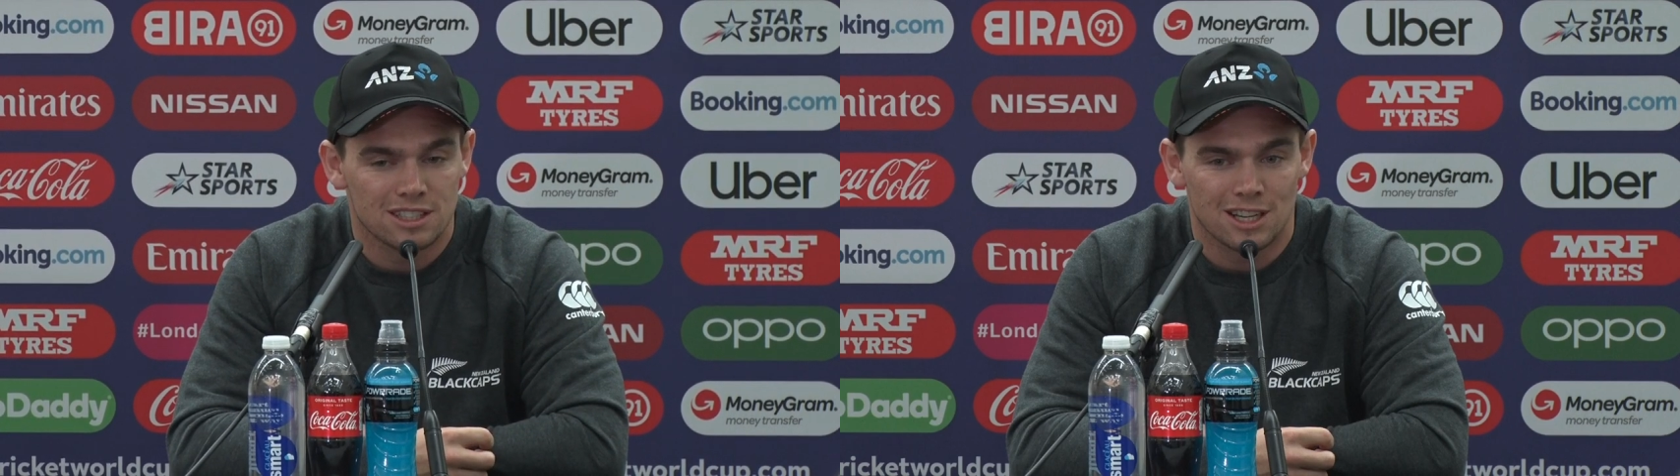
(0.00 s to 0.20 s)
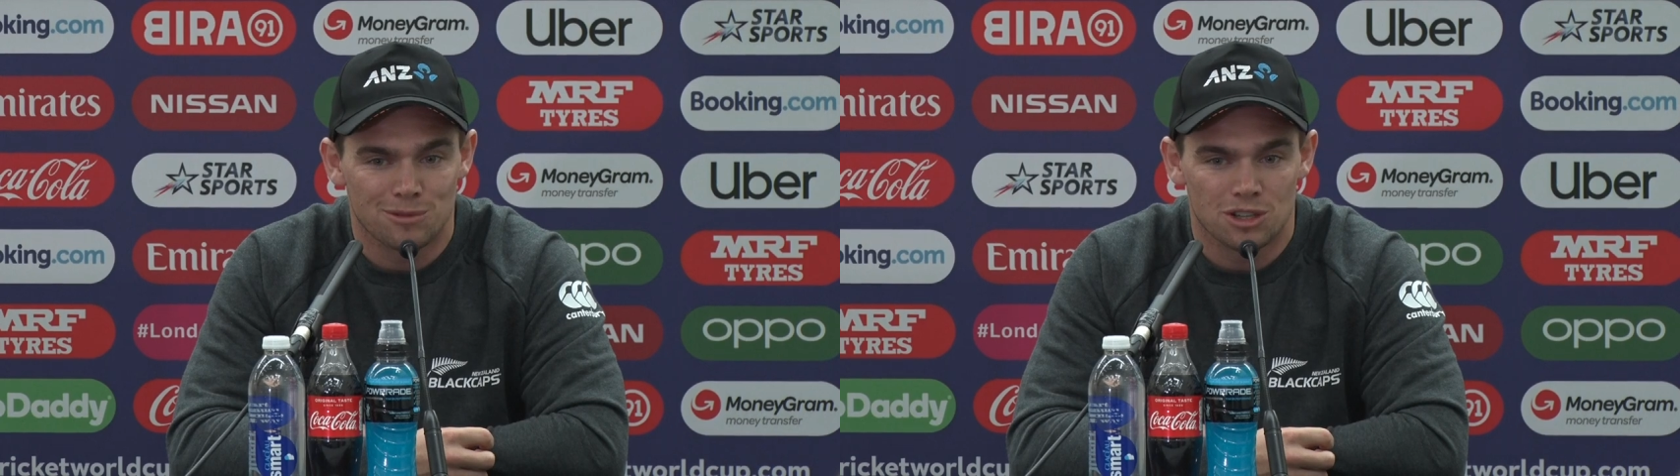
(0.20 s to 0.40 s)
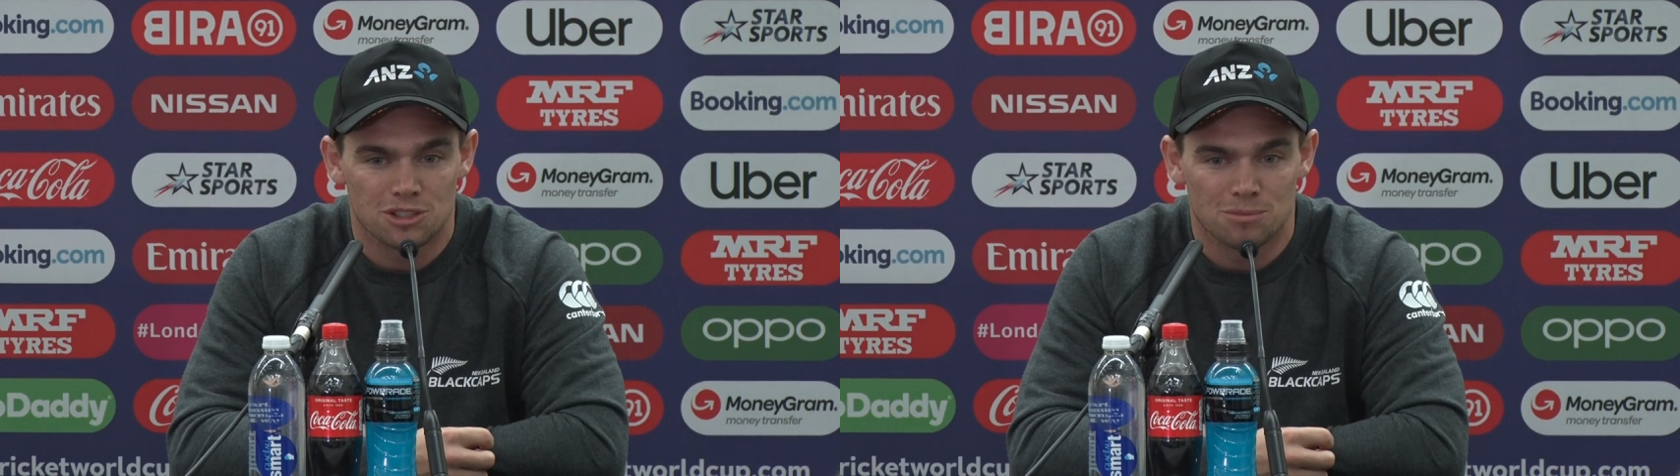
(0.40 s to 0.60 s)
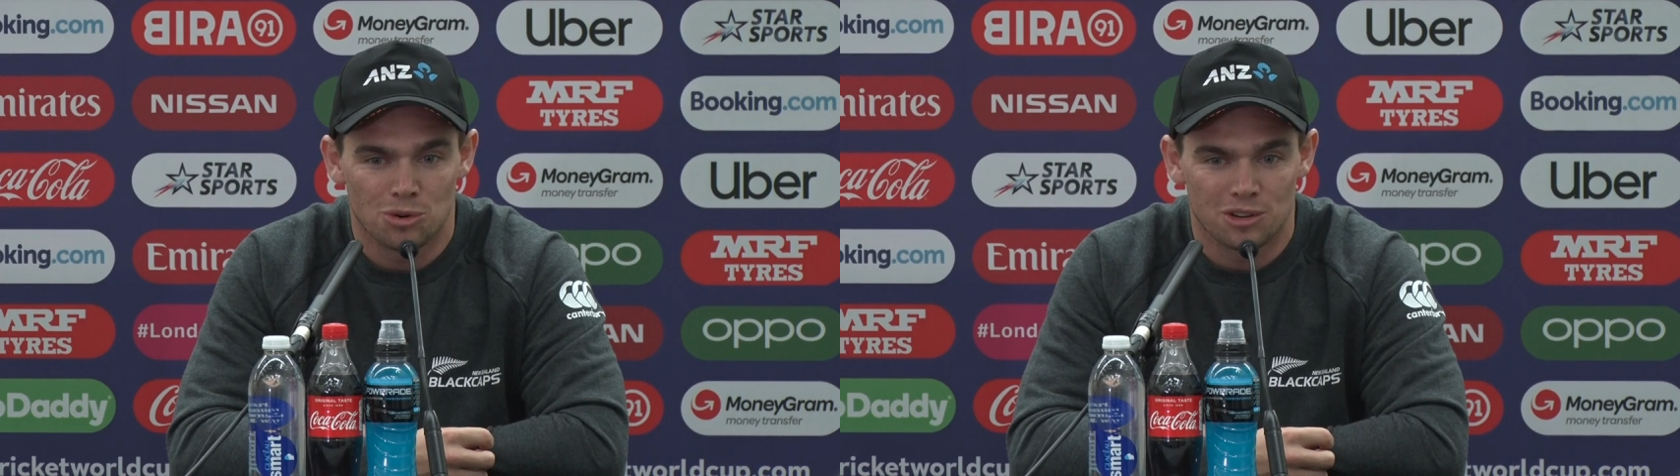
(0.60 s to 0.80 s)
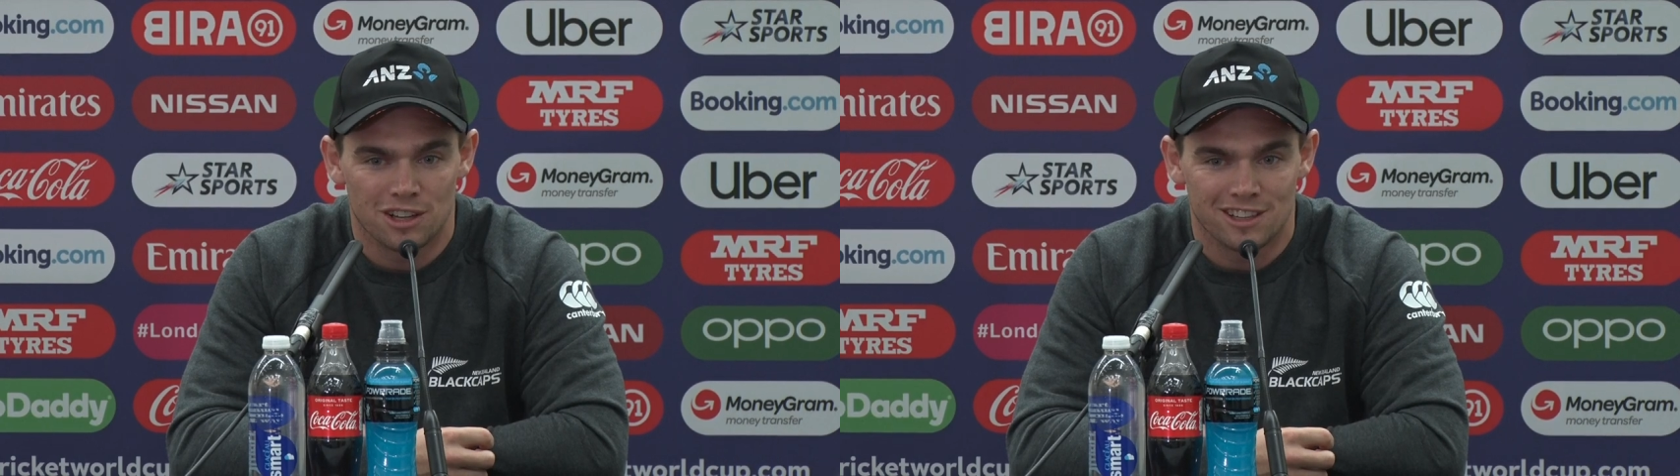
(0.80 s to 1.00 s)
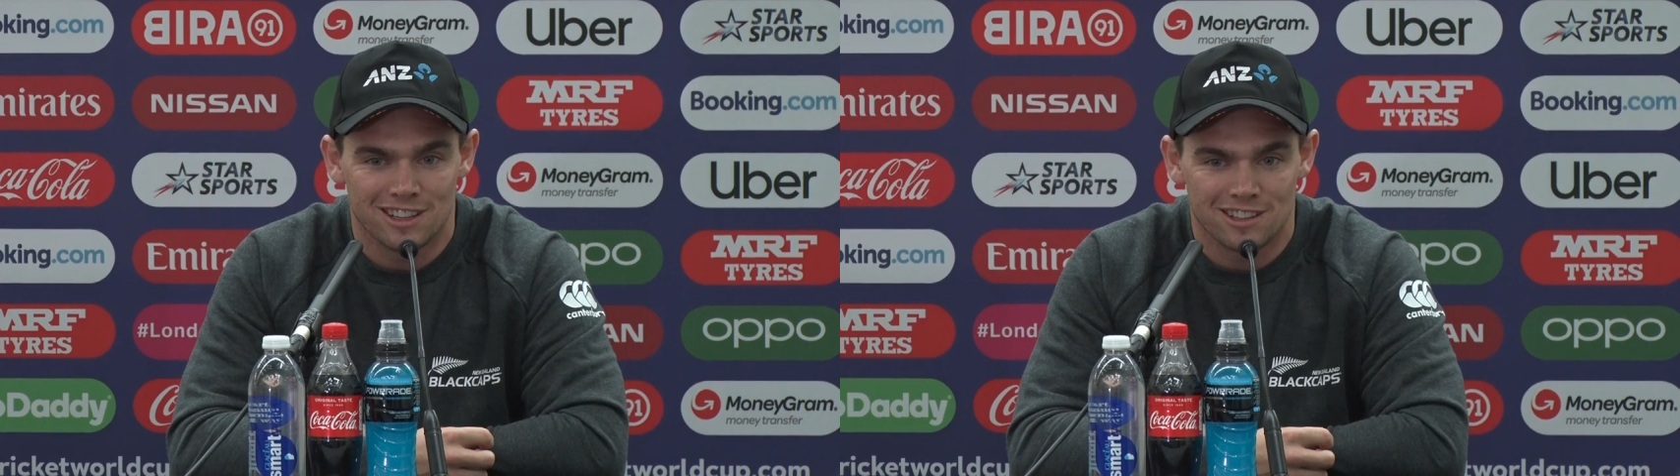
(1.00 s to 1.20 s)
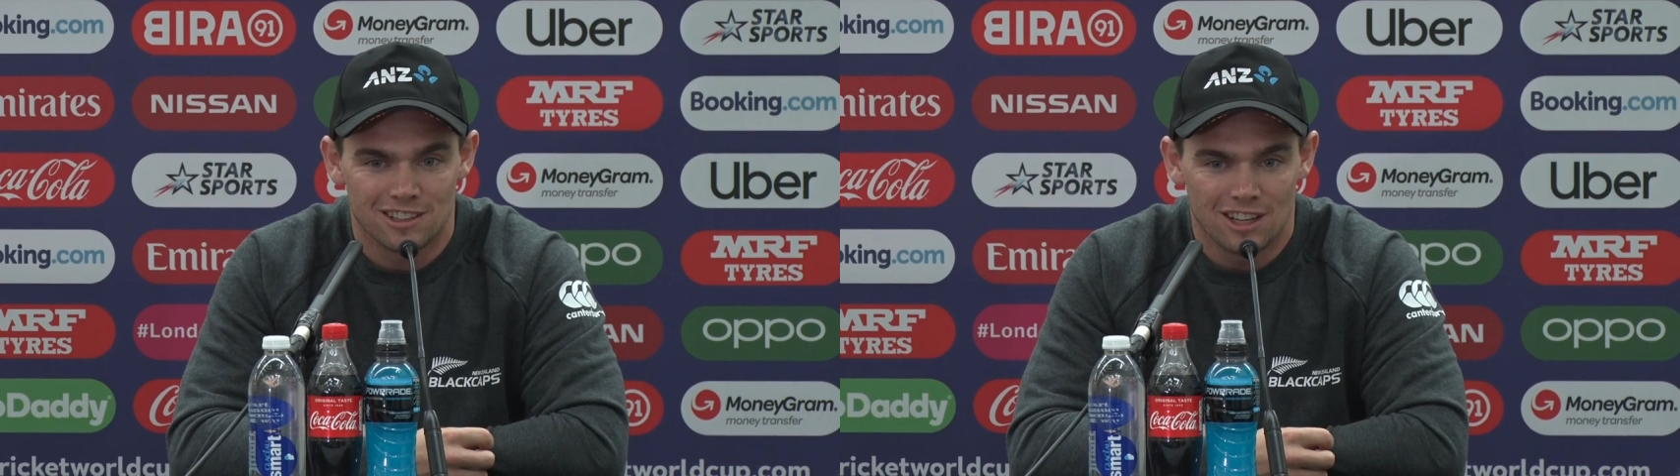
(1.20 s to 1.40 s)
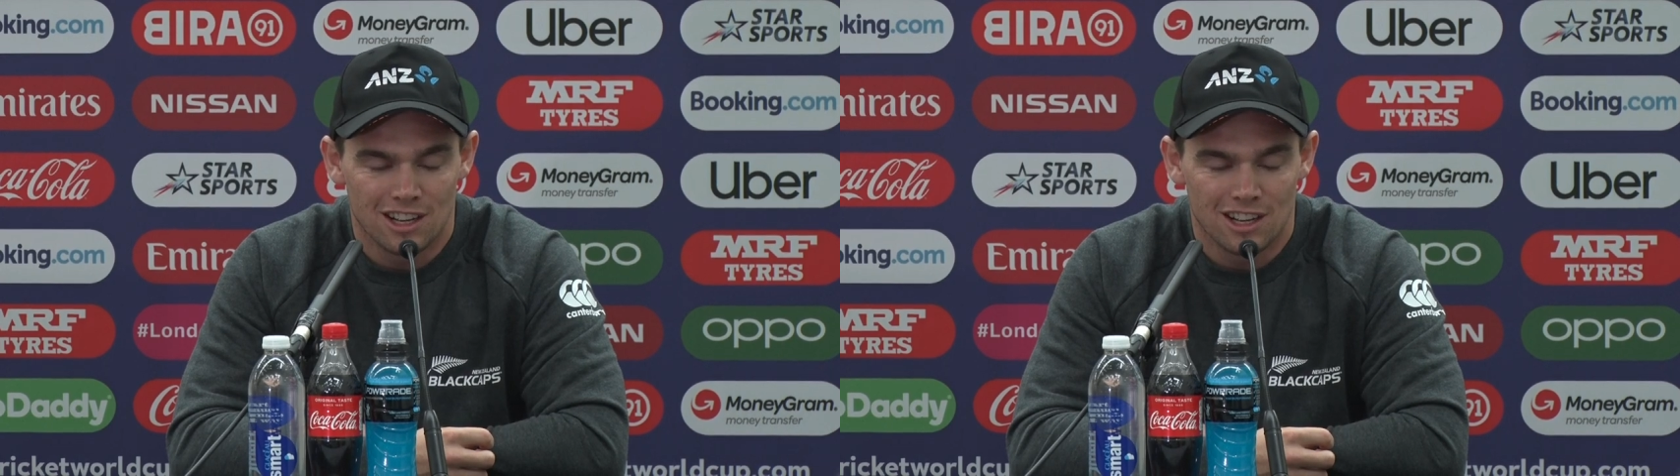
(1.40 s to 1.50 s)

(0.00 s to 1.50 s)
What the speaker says: you know, it's important that